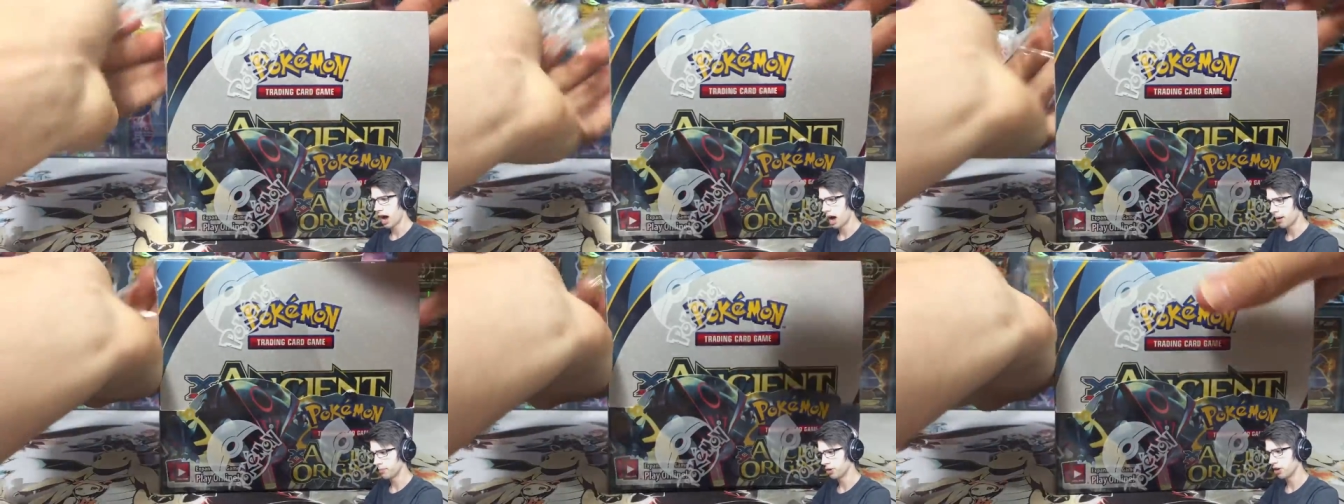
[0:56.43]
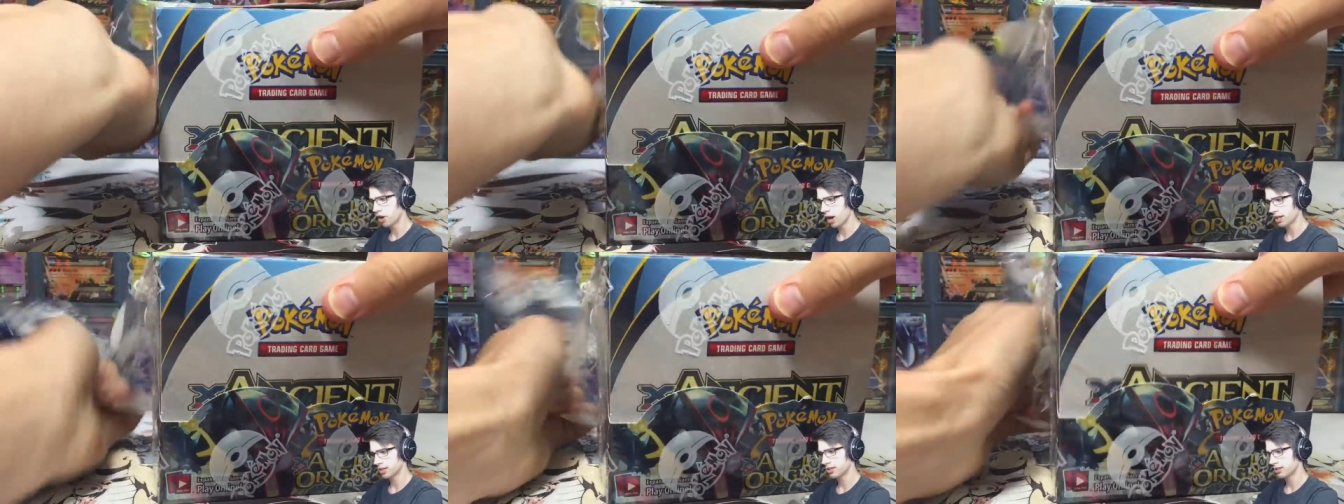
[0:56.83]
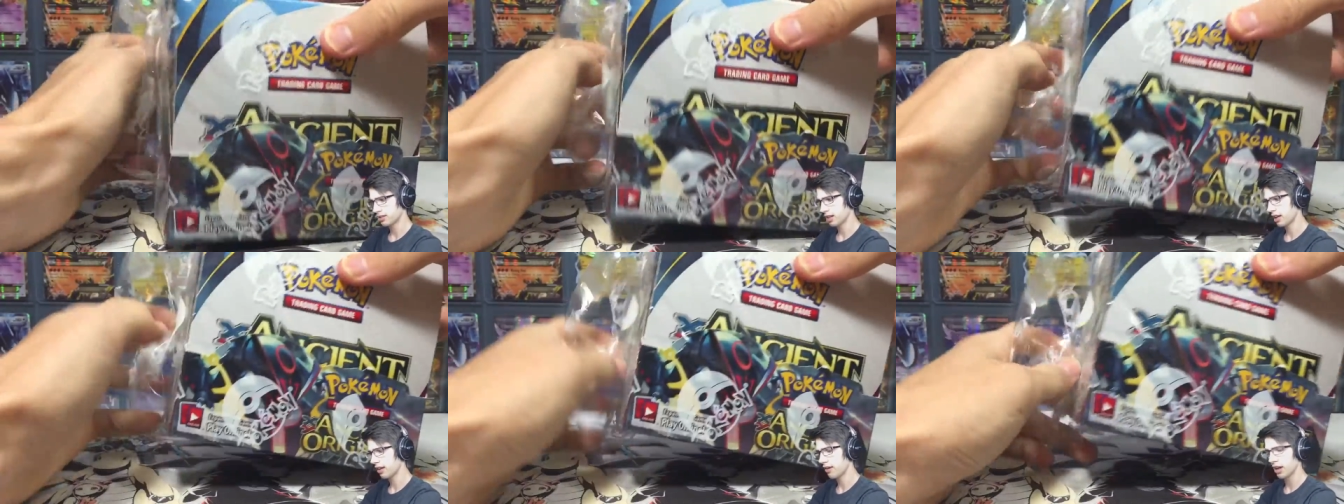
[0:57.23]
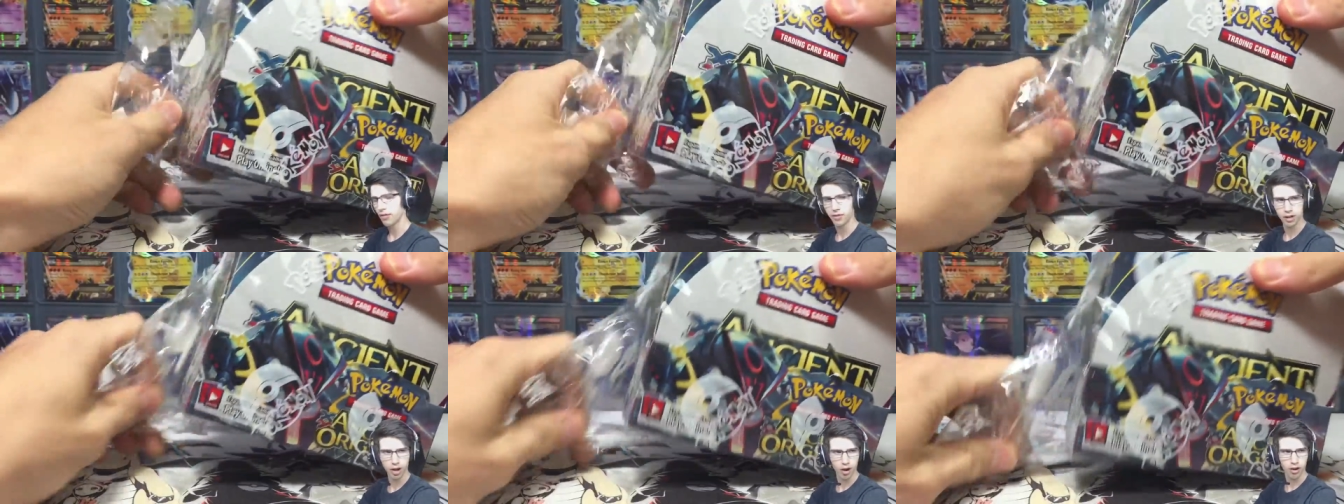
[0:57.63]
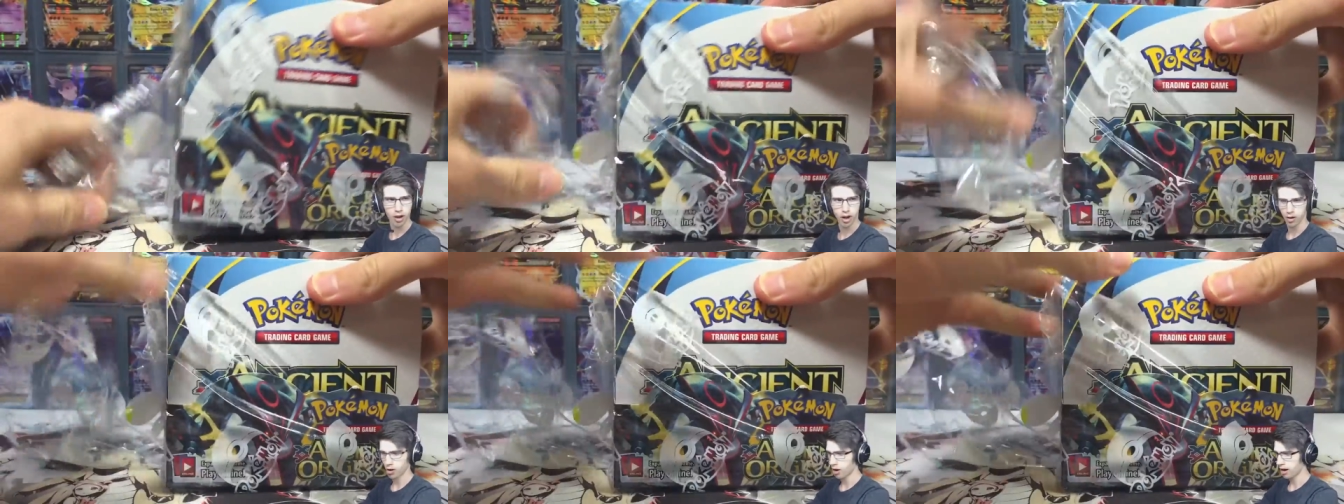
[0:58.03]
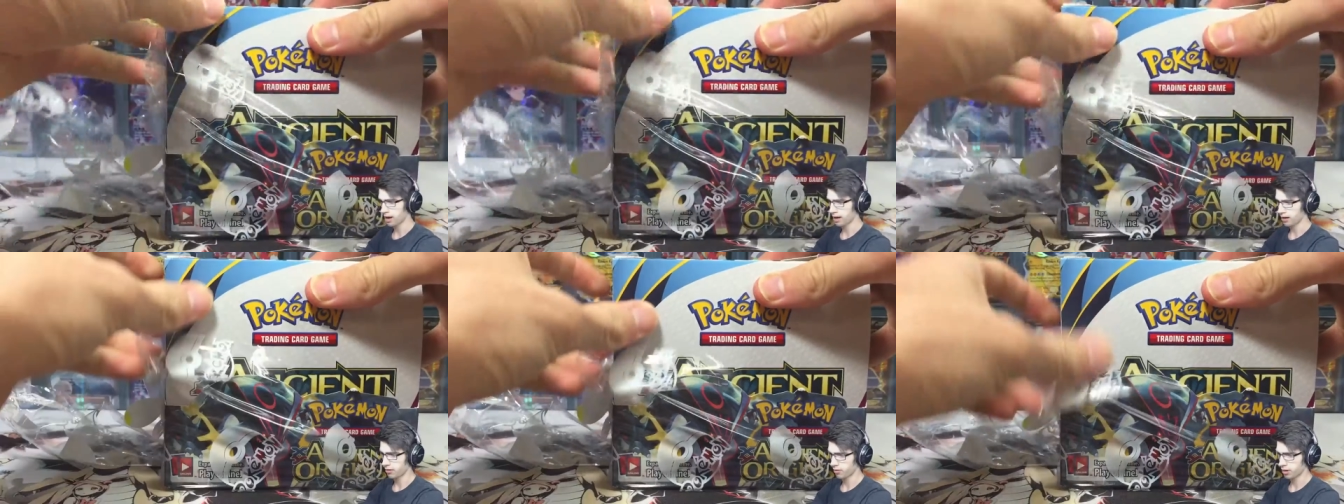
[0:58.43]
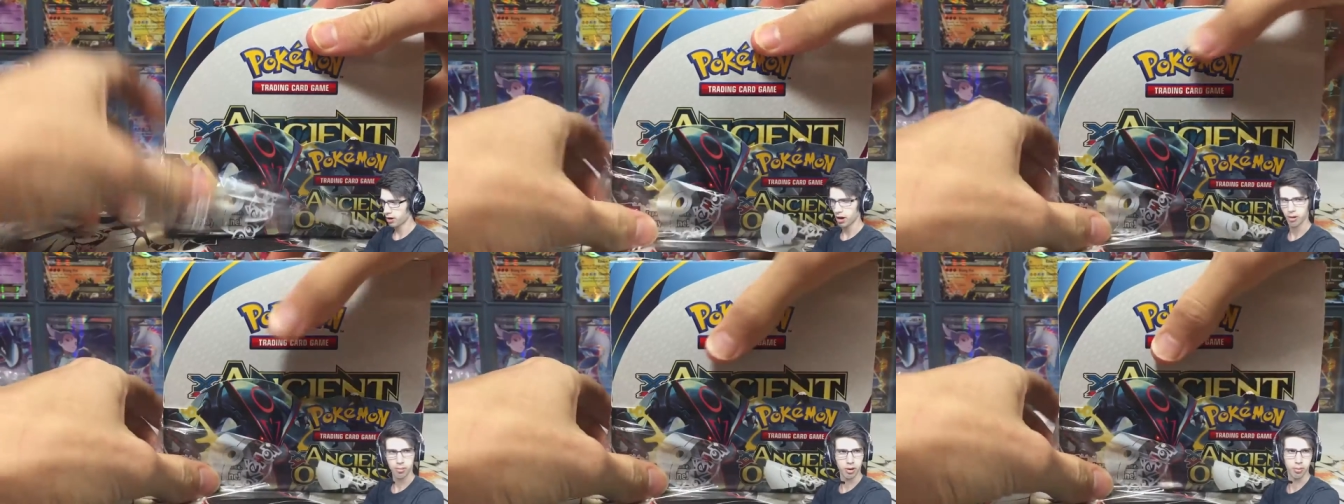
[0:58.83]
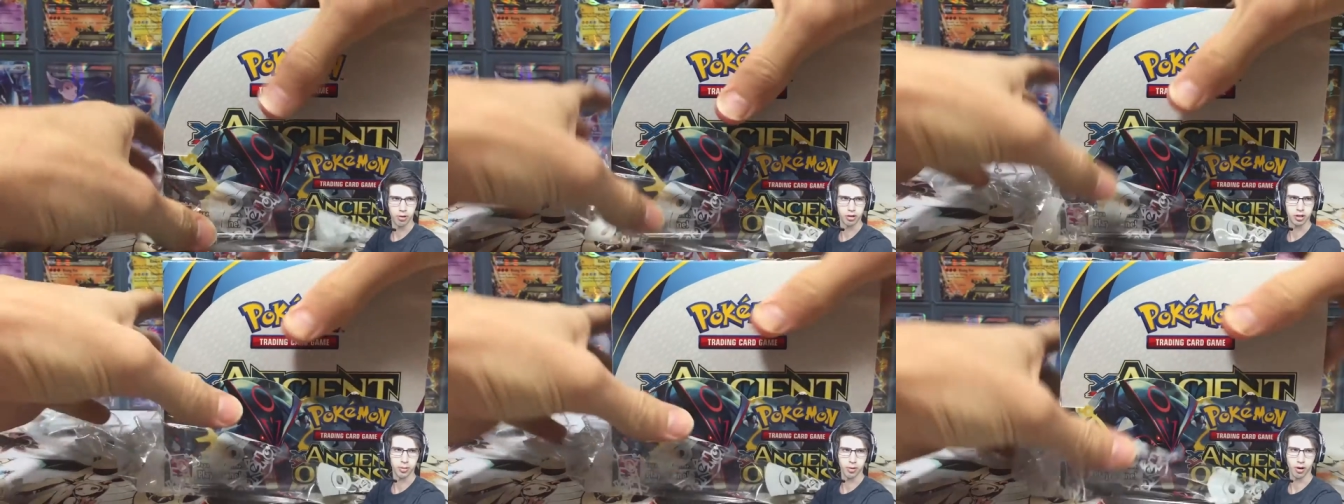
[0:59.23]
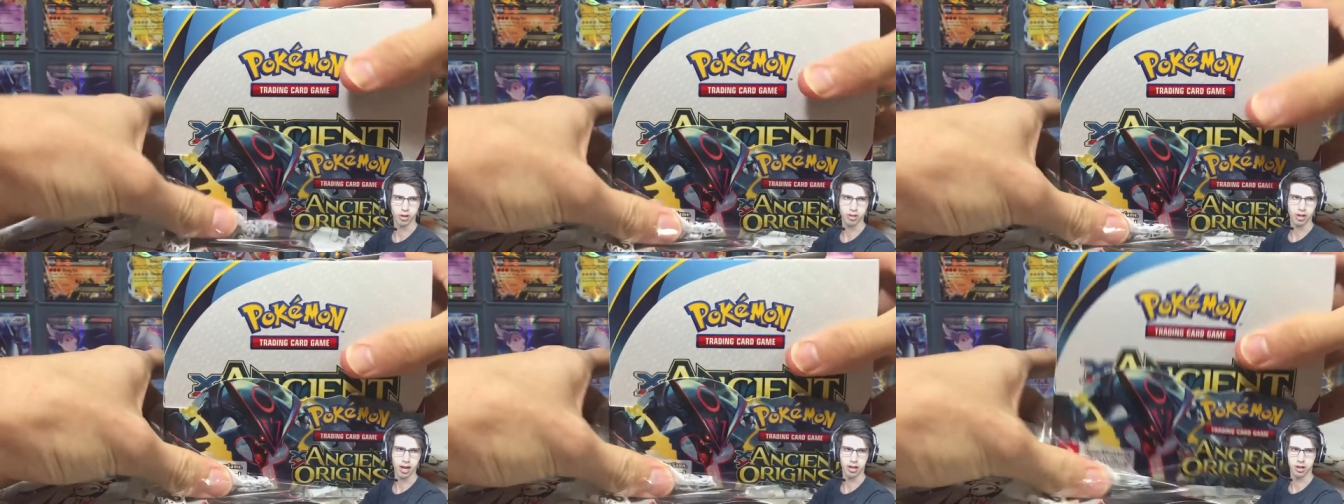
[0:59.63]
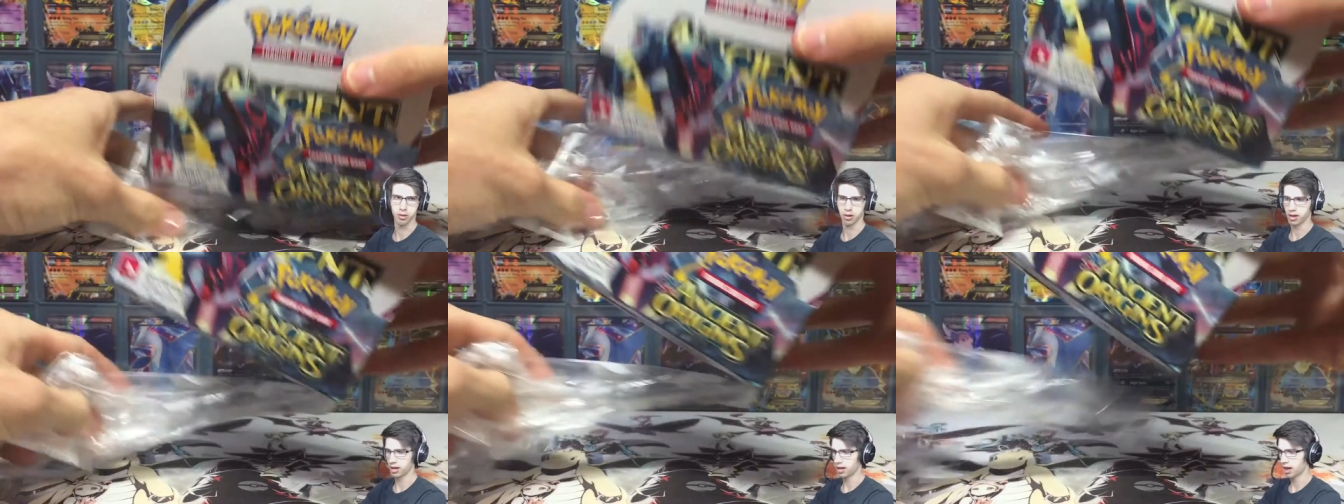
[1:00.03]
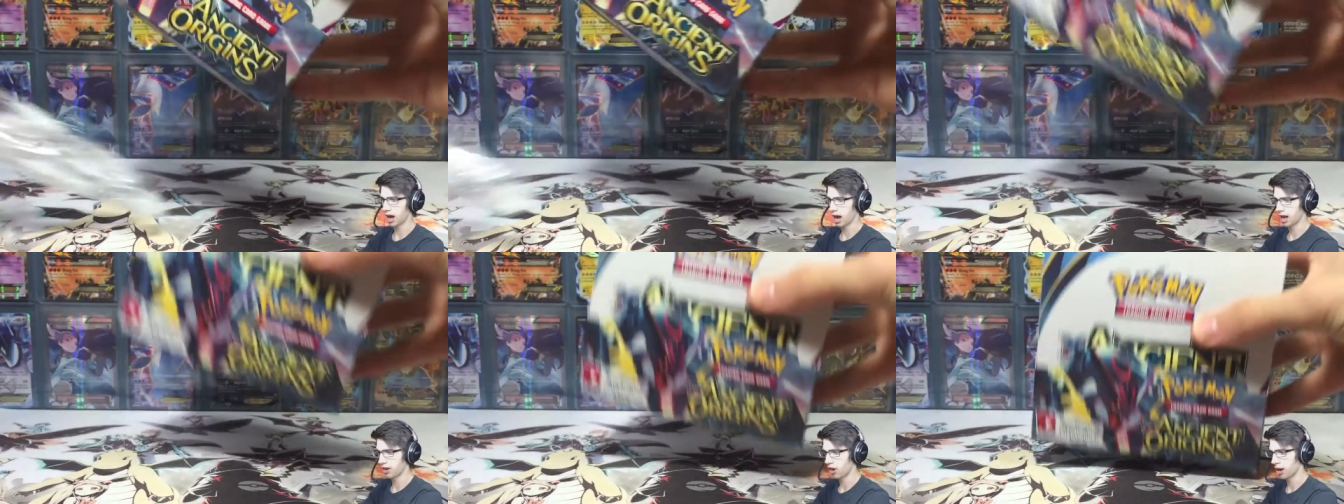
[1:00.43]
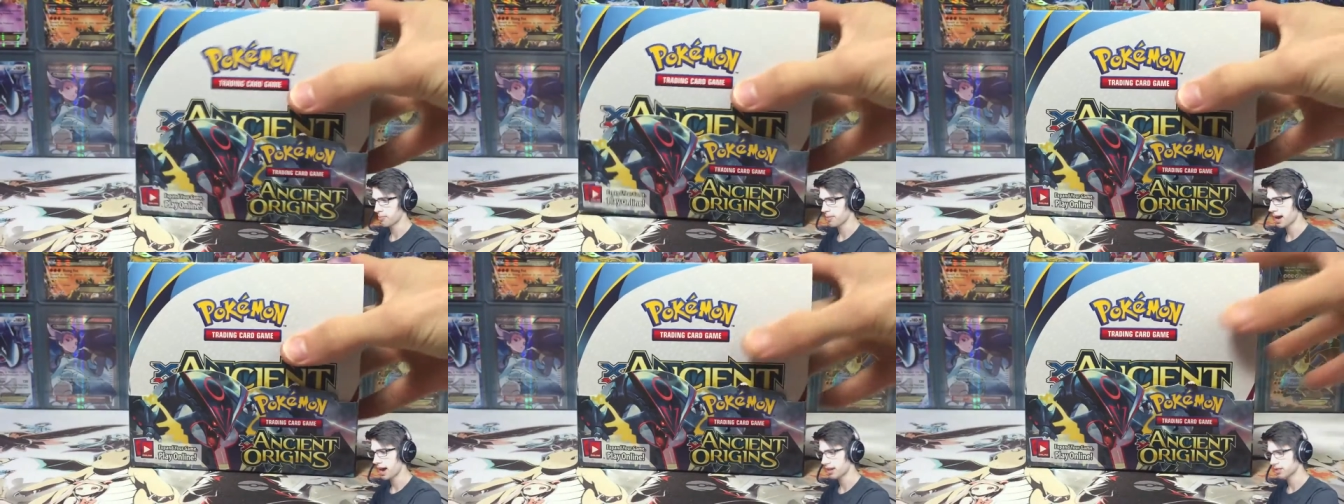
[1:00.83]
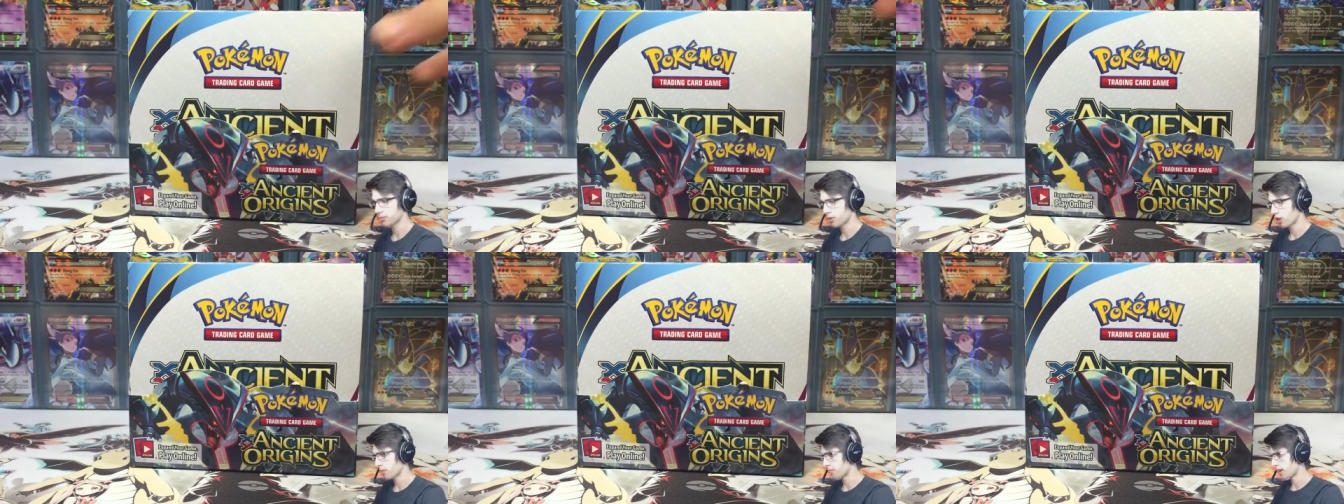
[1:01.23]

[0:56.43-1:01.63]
Um, you guys, if you don't know, I when I open a booster box, I do it uh, nine packs per